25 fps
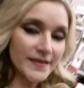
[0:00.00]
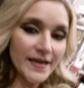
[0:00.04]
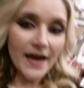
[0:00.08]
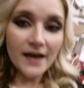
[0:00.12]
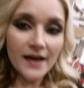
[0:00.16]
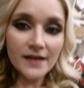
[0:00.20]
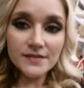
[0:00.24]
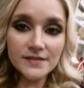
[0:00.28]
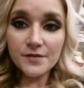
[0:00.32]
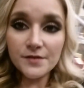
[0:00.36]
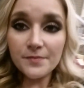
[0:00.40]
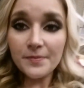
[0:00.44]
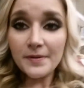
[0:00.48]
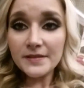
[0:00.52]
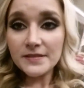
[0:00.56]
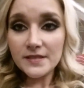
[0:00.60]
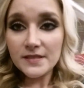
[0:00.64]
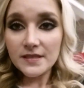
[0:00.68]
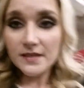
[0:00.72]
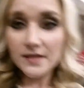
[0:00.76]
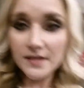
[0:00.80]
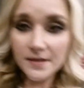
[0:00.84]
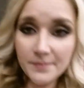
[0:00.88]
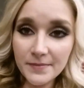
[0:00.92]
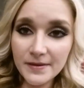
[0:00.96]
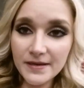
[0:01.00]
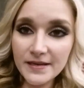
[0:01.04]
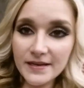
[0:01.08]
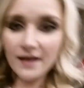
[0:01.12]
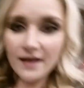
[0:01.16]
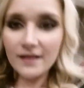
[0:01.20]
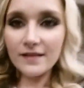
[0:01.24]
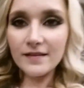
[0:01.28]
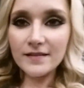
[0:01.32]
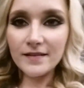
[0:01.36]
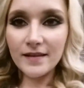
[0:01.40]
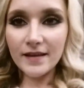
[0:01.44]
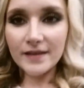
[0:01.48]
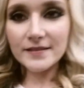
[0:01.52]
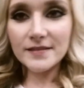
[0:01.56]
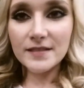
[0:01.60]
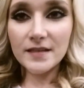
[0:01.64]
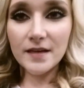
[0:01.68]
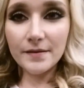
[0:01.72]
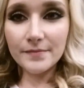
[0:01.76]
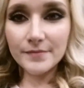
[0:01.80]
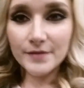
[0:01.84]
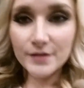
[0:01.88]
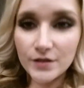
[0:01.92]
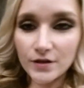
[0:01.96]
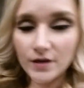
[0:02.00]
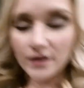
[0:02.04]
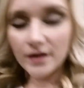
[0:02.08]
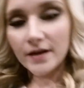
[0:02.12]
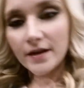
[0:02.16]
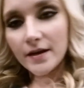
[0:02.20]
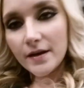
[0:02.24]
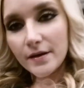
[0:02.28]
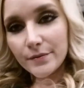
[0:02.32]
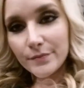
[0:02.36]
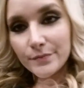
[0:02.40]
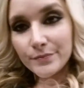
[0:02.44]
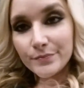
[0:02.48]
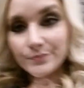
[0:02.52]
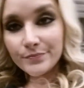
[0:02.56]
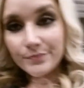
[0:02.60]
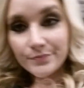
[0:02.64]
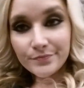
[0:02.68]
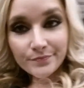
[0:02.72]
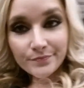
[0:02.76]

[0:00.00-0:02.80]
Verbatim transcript: Yeah, so basically, me and Alan like to come to Target,